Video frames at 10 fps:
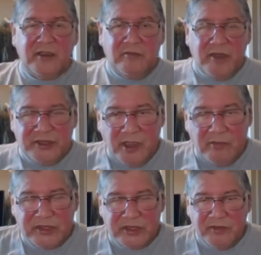My
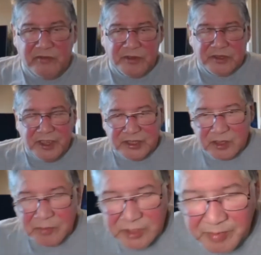job was to put First
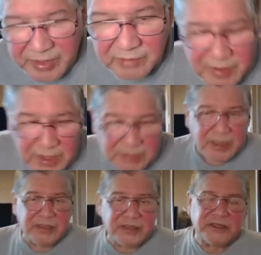Nation perspective in the
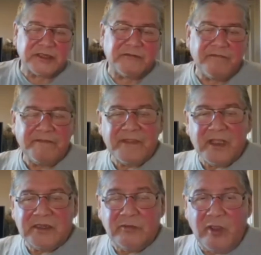sciences.
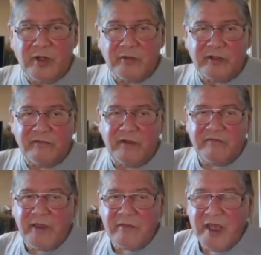So we worked with
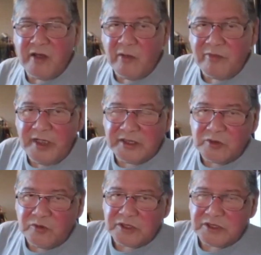55 banner operated
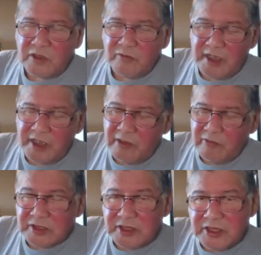schools, and one of them
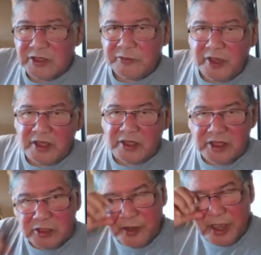was in
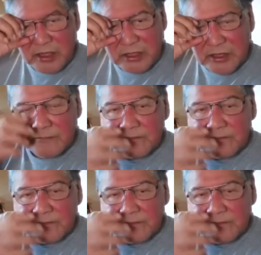Nisichawayasihk.